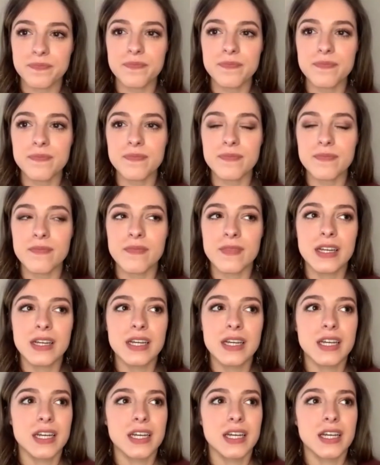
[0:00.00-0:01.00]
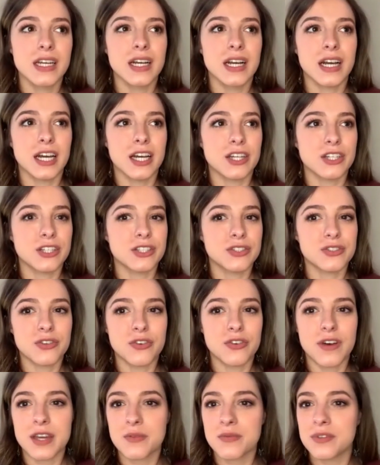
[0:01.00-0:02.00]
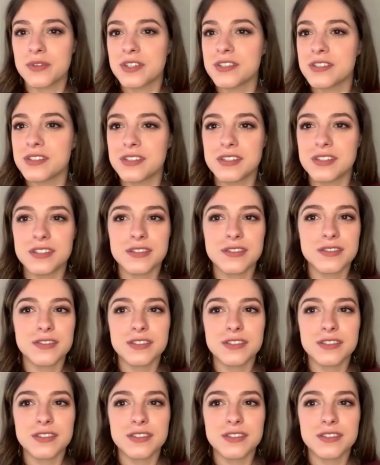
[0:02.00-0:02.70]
Mm-hmm. uh, so I was,